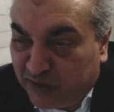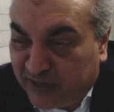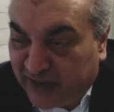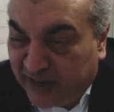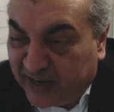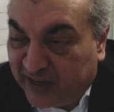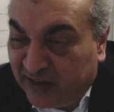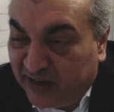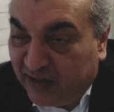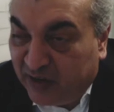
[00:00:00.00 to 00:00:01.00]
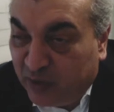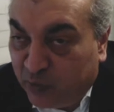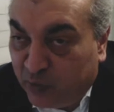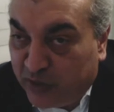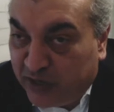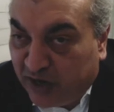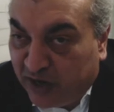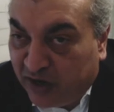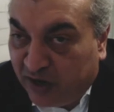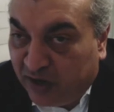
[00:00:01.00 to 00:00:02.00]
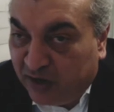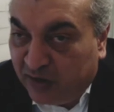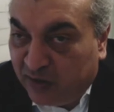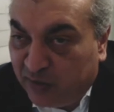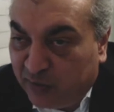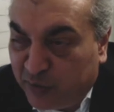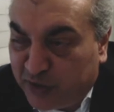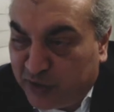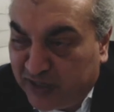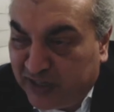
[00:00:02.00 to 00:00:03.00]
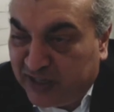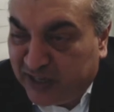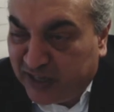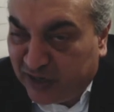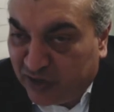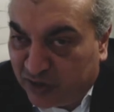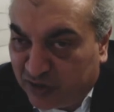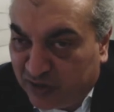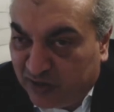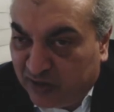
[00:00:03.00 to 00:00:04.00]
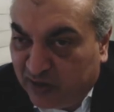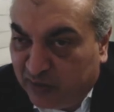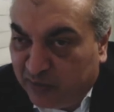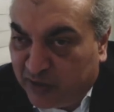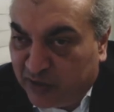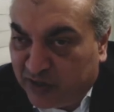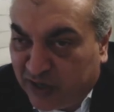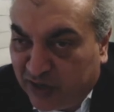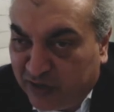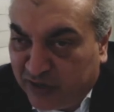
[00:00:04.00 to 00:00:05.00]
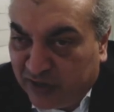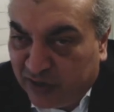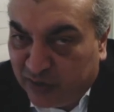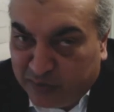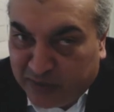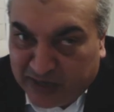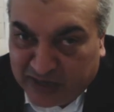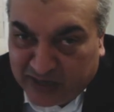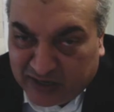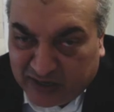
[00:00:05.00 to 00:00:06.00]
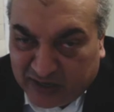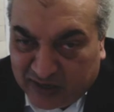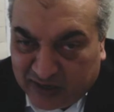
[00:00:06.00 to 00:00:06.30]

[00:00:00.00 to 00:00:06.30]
again, we are proceeding takers, because nowadays the main